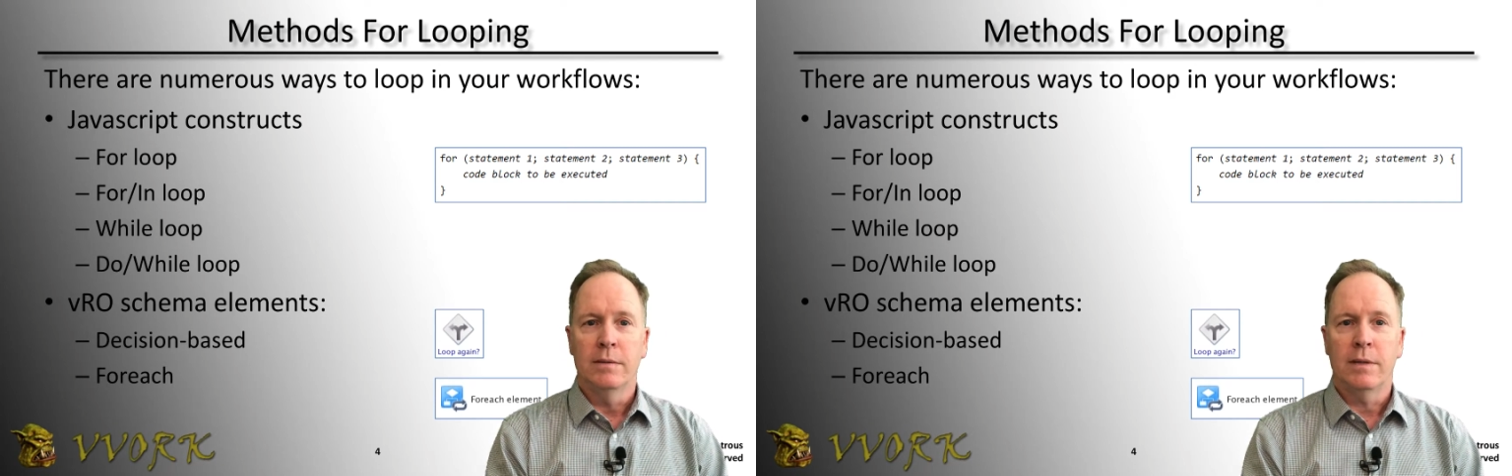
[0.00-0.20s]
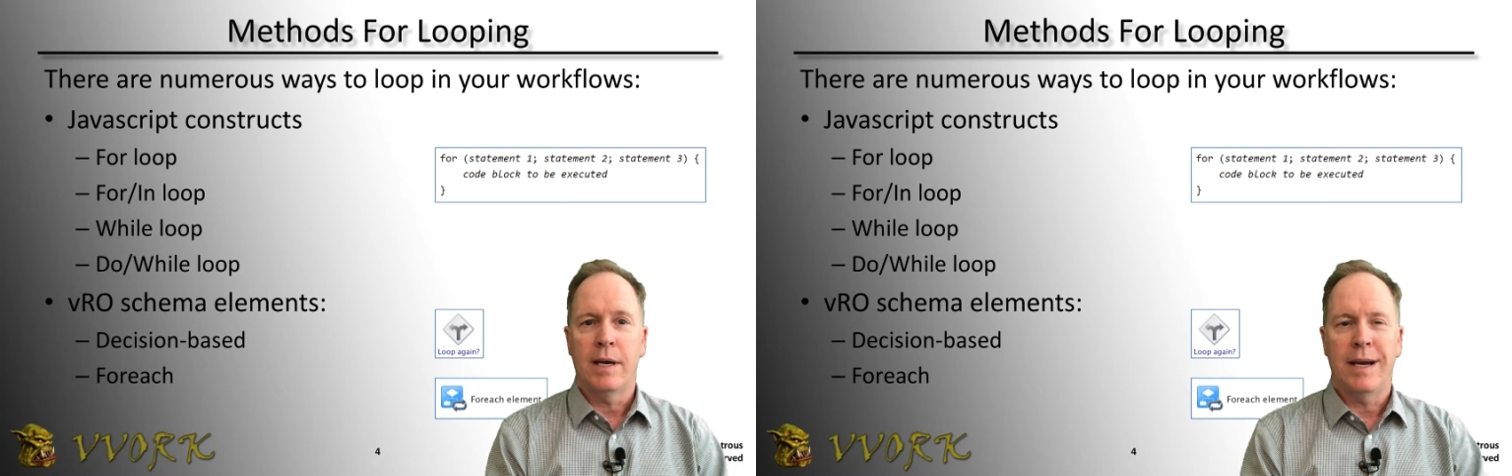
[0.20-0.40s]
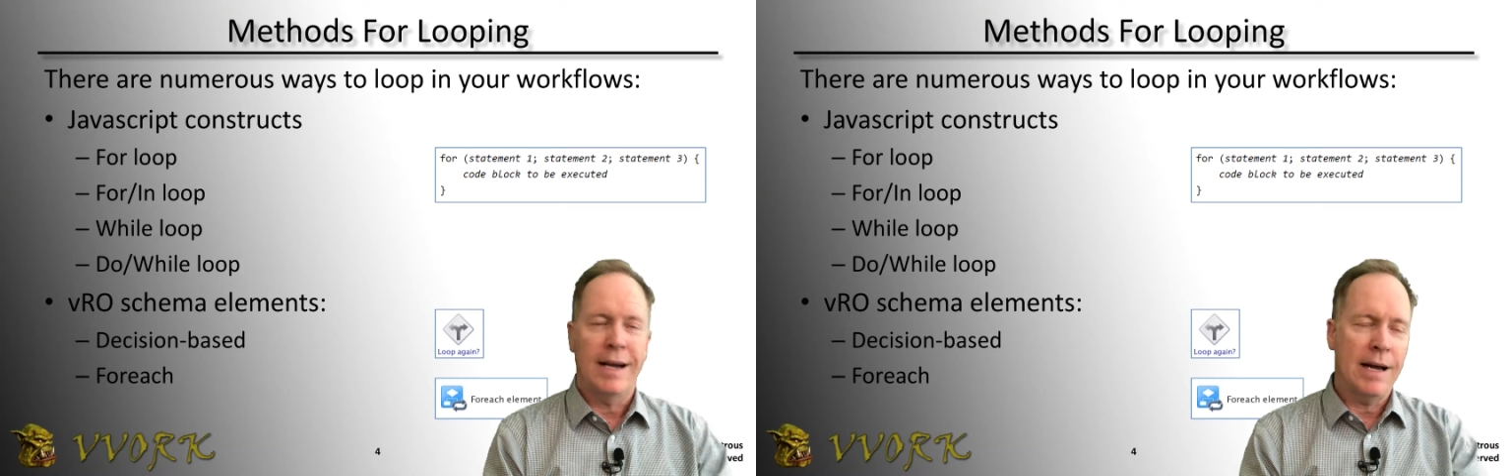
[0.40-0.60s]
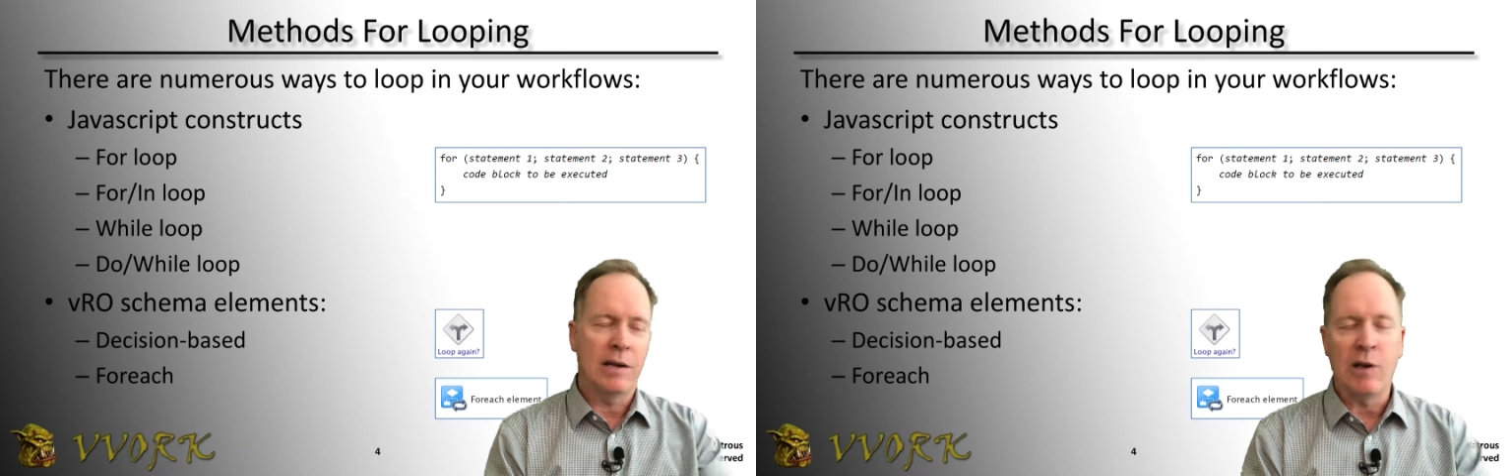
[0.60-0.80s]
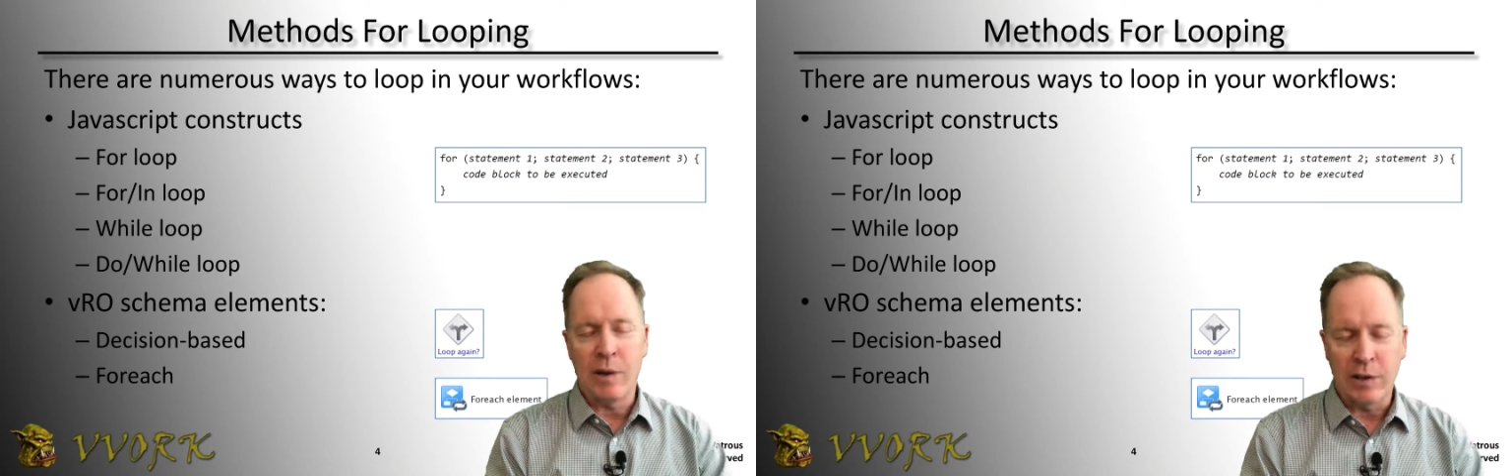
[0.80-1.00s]
uh,
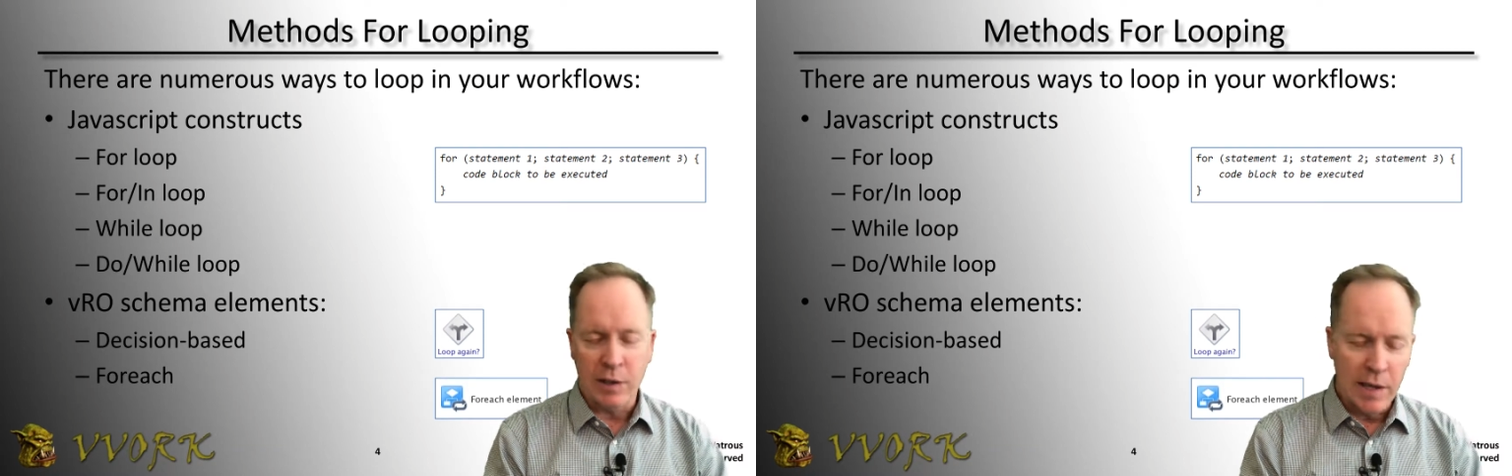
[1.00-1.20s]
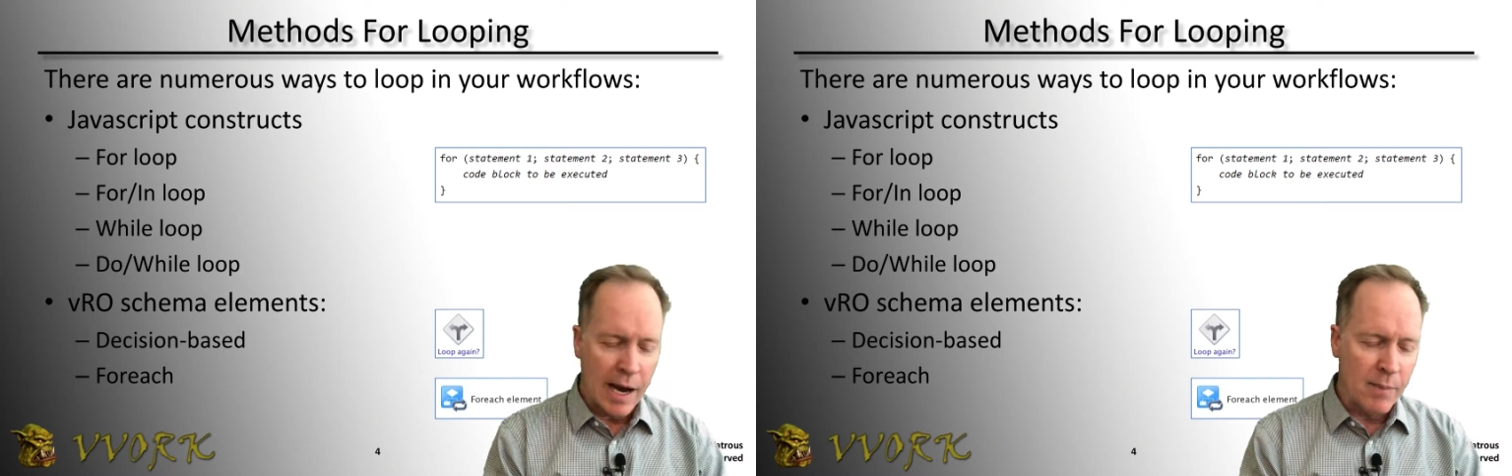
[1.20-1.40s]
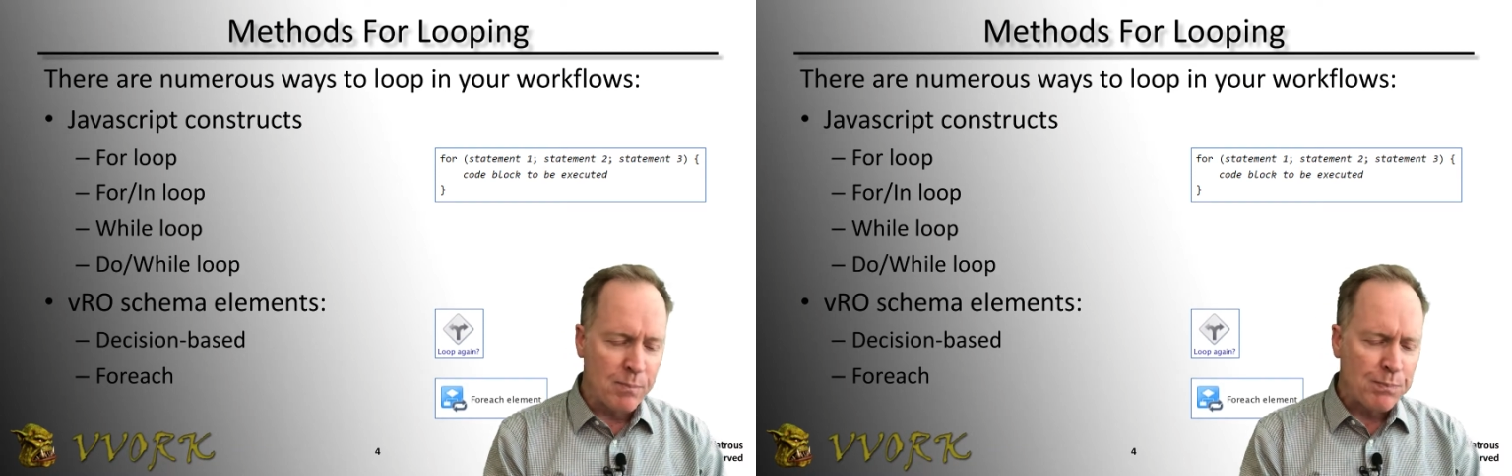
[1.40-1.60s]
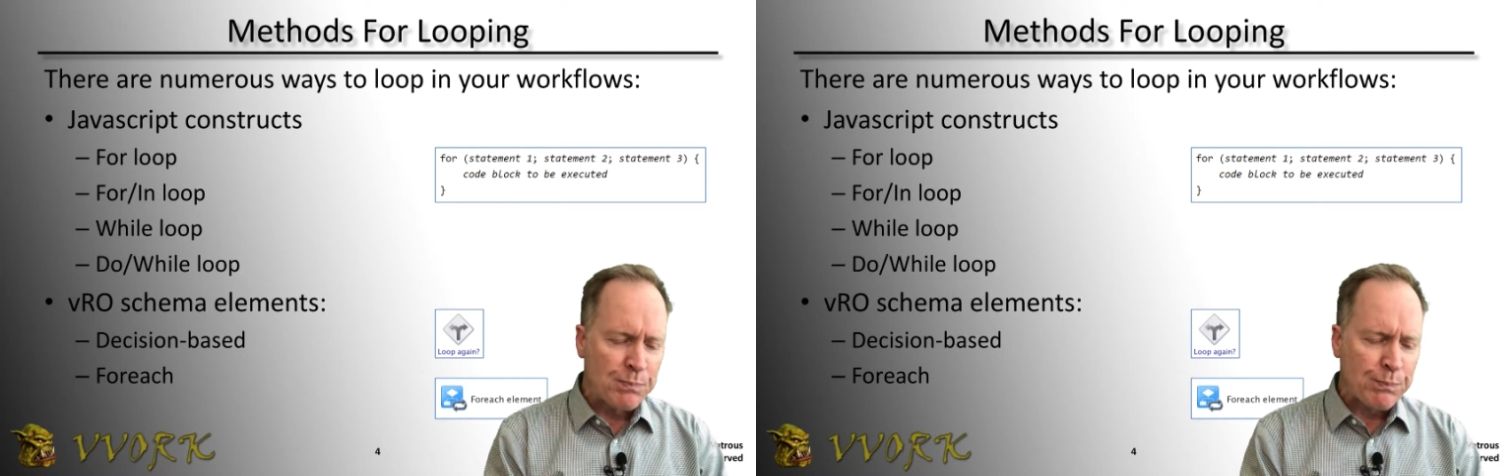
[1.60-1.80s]
I'll go into it. Um,